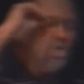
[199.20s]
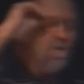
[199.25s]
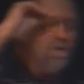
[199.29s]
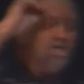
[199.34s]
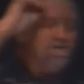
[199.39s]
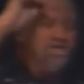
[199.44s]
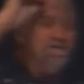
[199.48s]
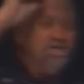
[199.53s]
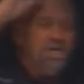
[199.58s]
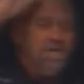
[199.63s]

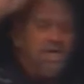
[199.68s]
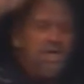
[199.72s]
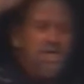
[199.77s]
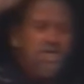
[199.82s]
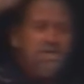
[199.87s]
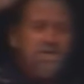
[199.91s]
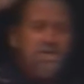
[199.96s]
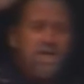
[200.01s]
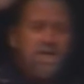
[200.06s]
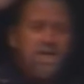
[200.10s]
Word
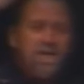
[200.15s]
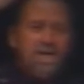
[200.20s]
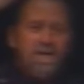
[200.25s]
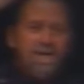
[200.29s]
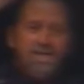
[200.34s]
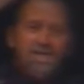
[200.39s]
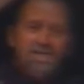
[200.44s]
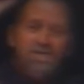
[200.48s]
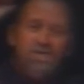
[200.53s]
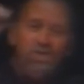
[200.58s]
says
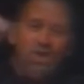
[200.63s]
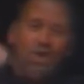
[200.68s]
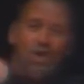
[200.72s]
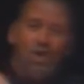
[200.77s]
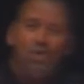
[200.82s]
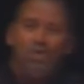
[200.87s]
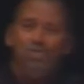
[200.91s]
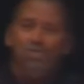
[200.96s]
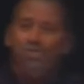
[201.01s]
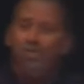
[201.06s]
and
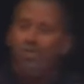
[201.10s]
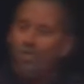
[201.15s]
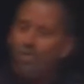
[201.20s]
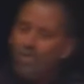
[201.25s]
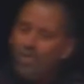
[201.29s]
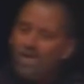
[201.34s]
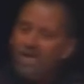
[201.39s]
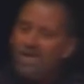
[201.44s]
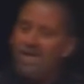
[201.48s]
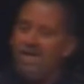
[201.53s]
don't
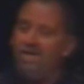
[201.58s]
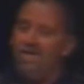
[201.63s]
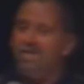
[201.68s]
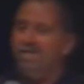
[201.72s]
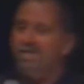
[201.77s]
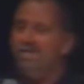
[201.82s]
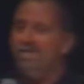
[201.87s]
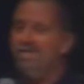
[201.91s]
quit.